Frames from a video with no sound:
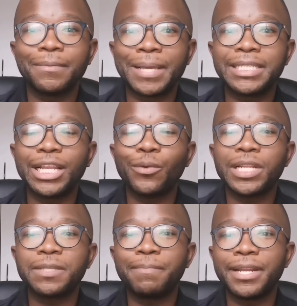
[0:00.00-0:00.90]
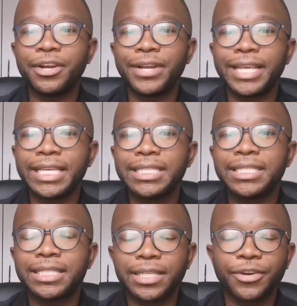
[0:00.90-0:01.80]
Basically what a spinner ring
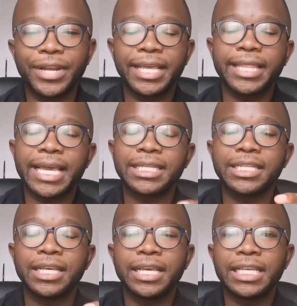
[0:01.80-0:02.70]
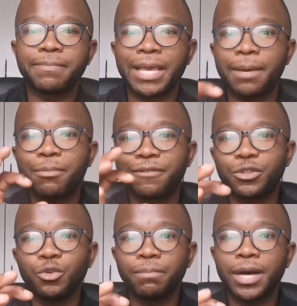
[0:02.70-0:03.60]
is, it's a ring that is made up of
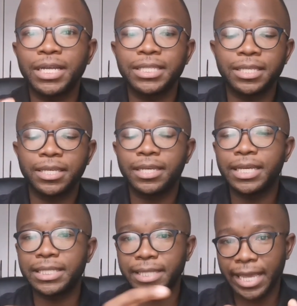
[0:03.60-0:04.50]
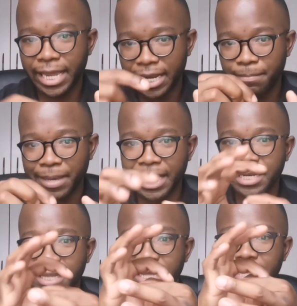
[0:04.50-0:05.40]
two parts. It's the inner
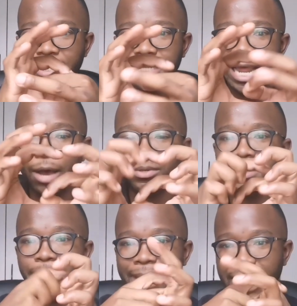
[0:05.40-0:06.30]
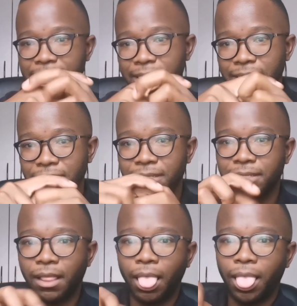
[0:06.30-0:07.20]
band and then there's an outer band
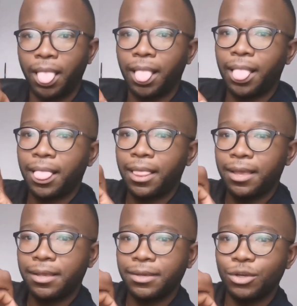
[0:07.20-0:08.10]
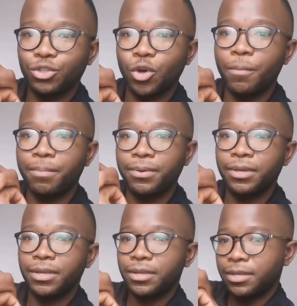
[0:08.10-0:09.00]
on top.
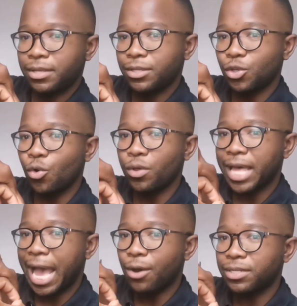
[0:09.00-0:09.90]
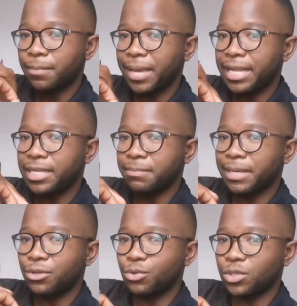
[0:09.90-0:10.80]
So the outer band is
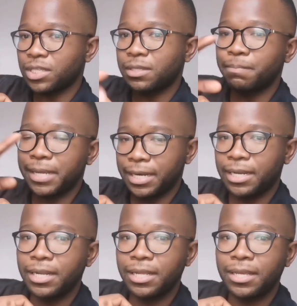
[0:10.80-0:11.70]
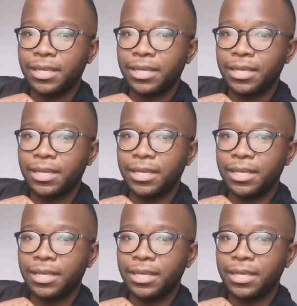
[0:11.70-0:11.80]
meant to spin